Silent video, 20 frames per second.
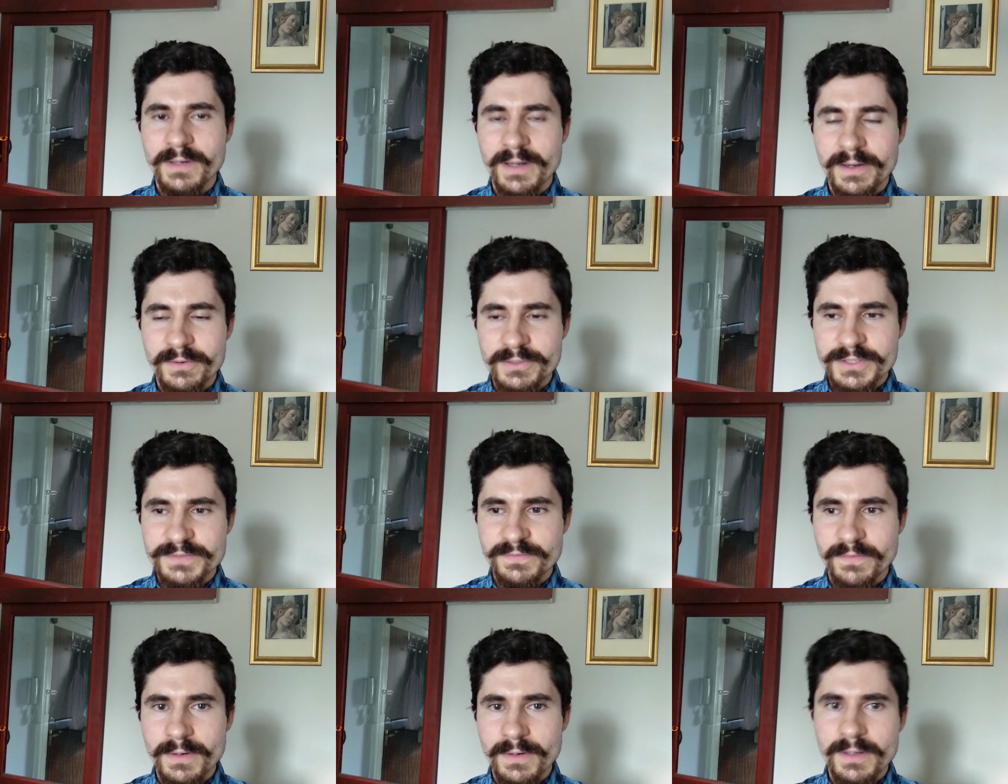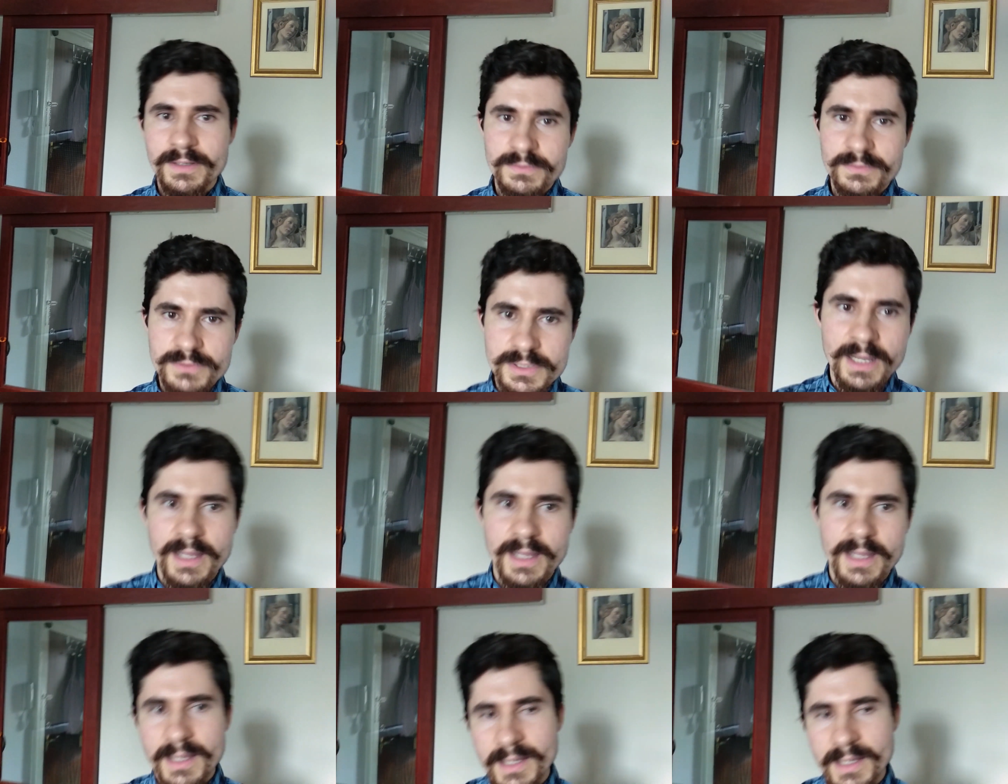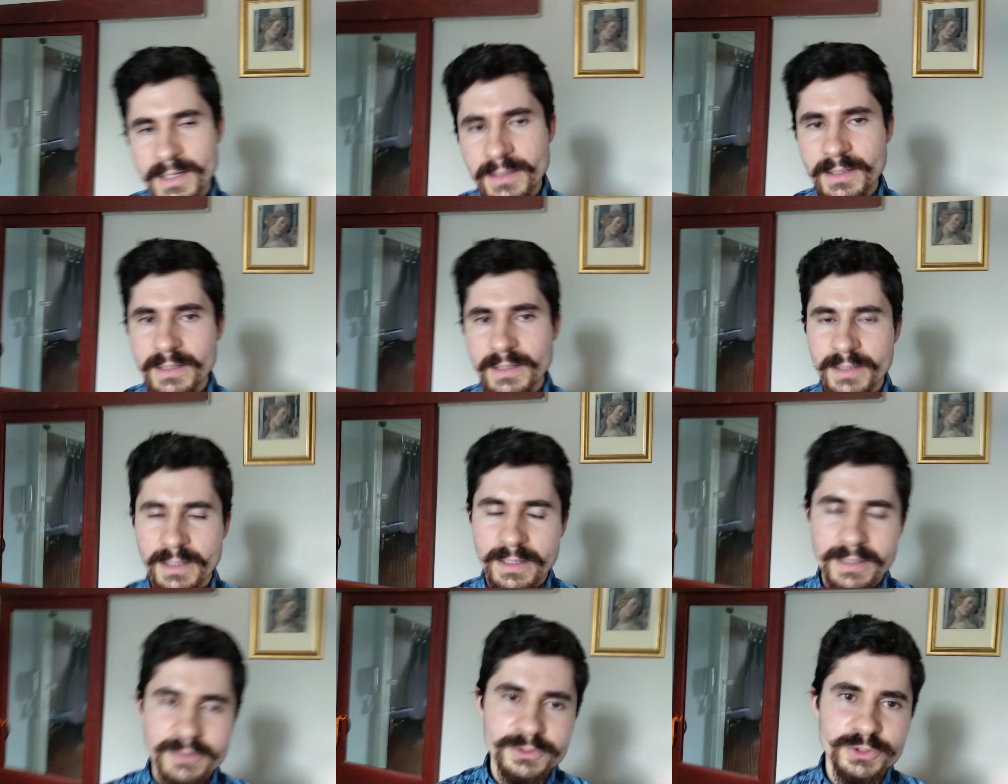Irish fella, he was like,
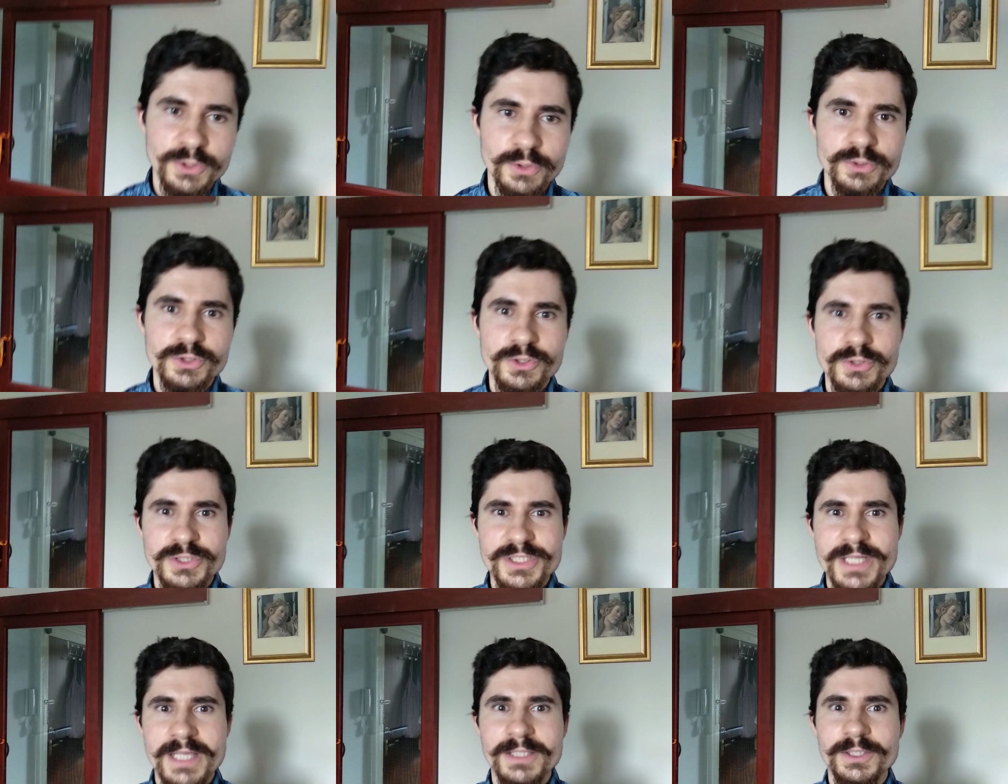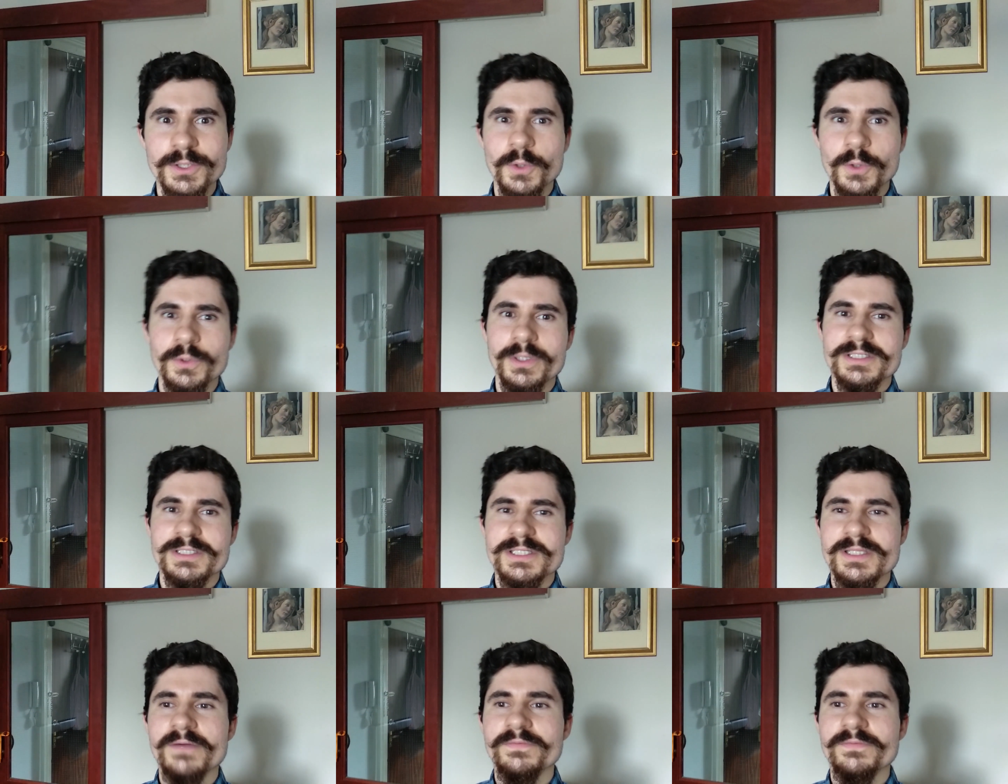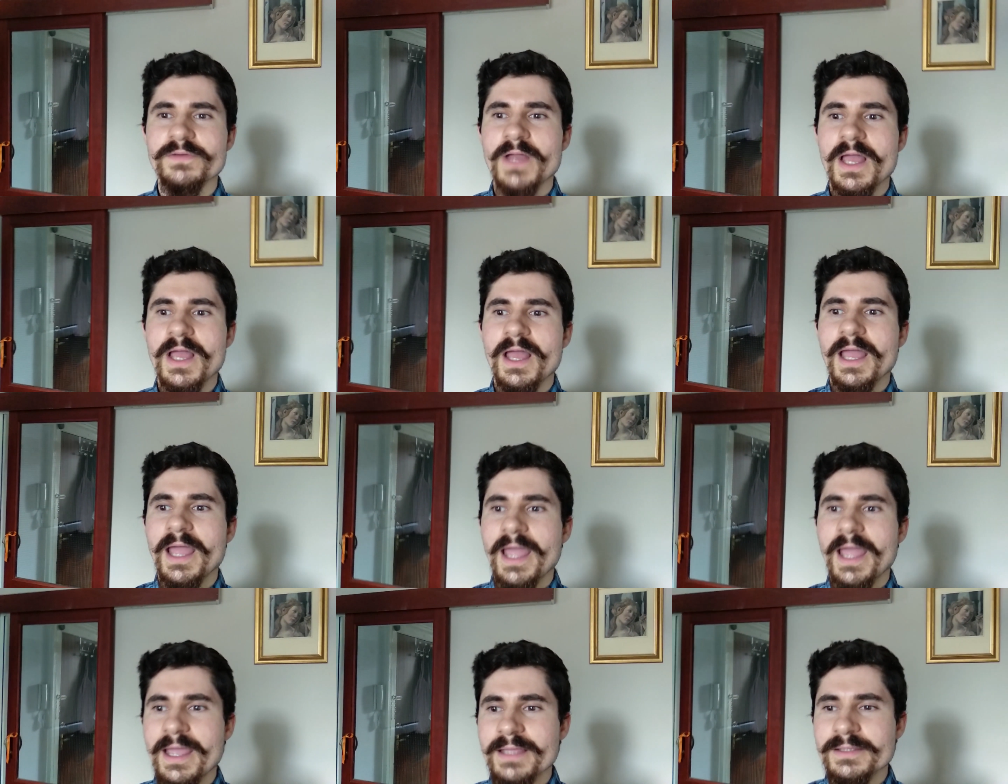I enjoyed your set and all that stuff,
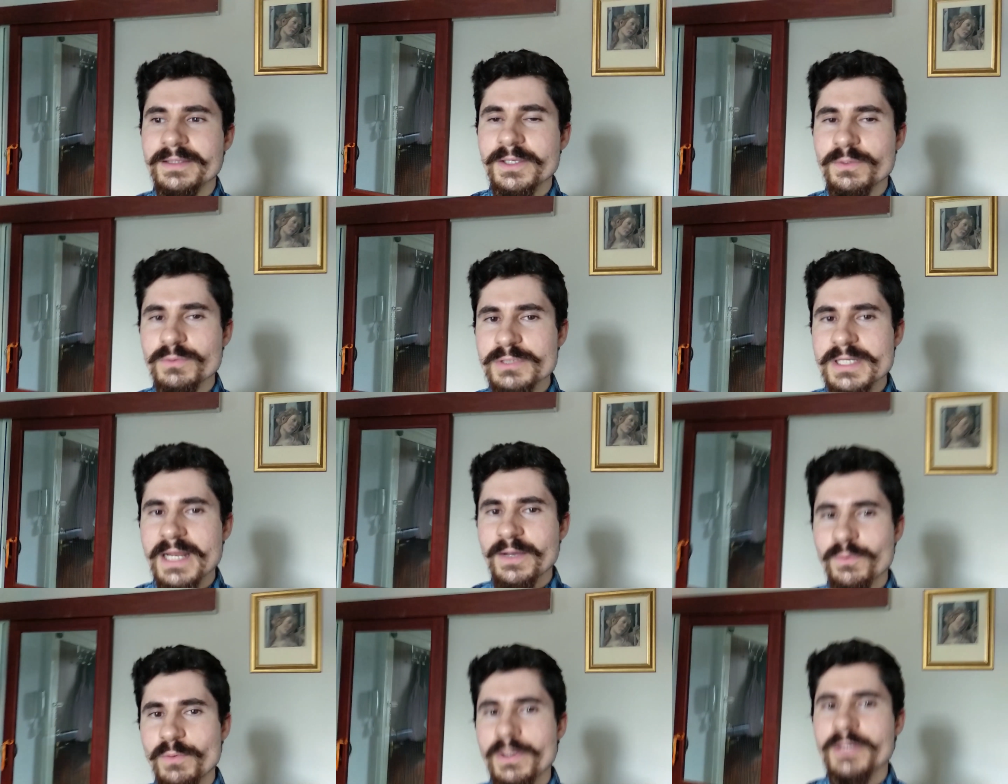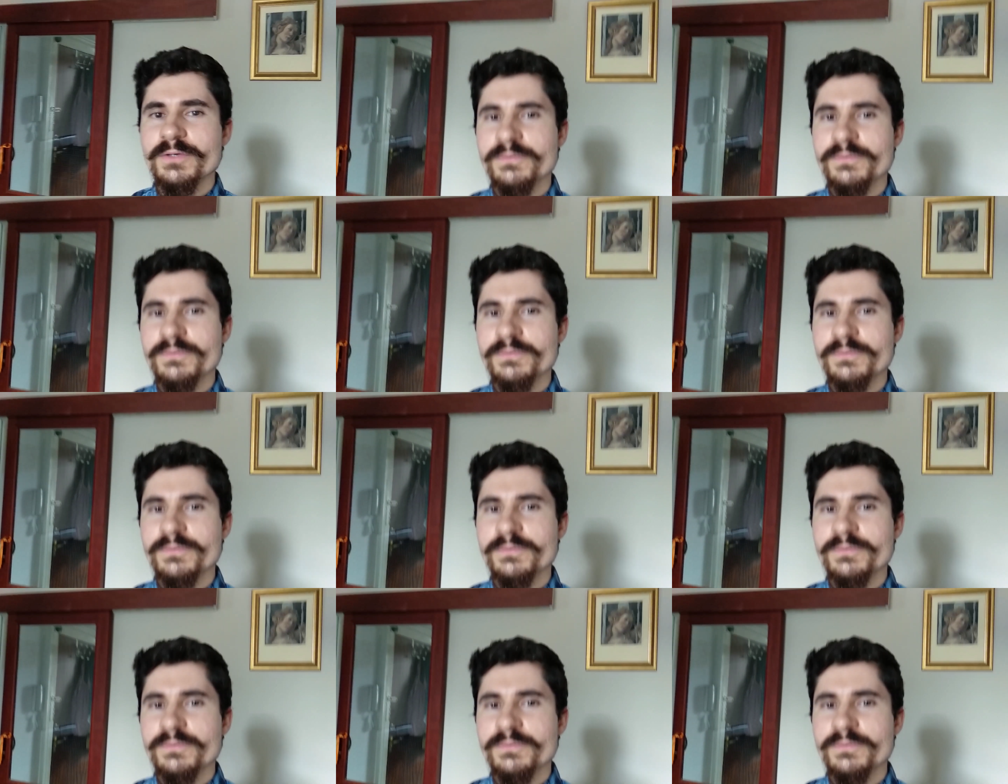and he was like, where are you